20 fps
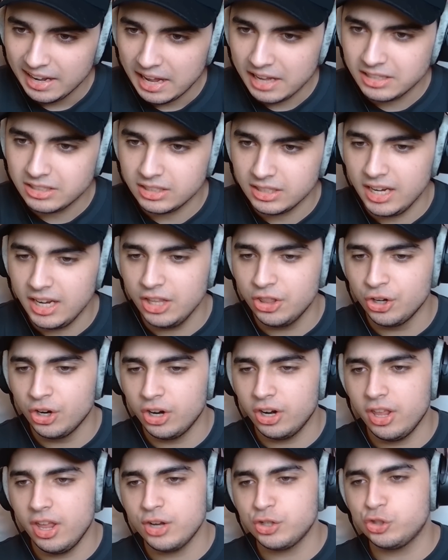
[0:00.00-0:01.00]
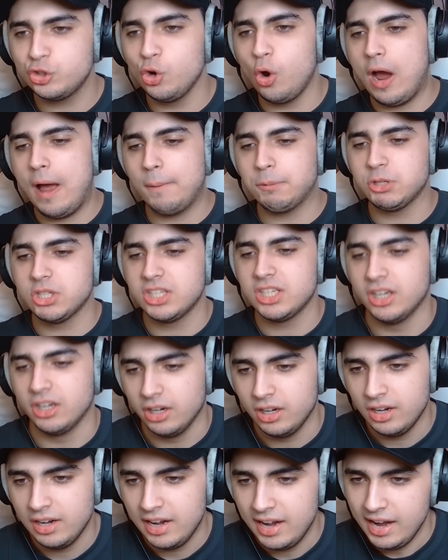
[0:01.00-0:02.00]
It's either, there's two options
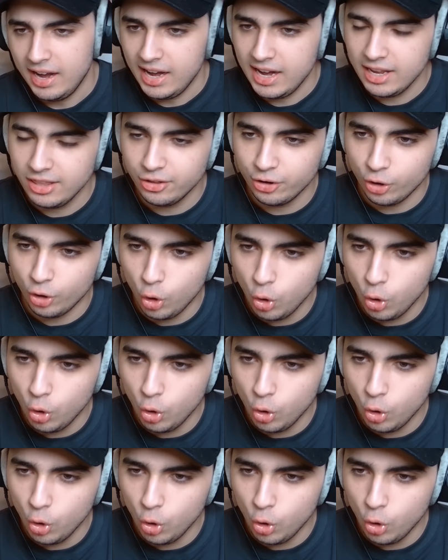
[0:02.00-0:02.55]
here. Either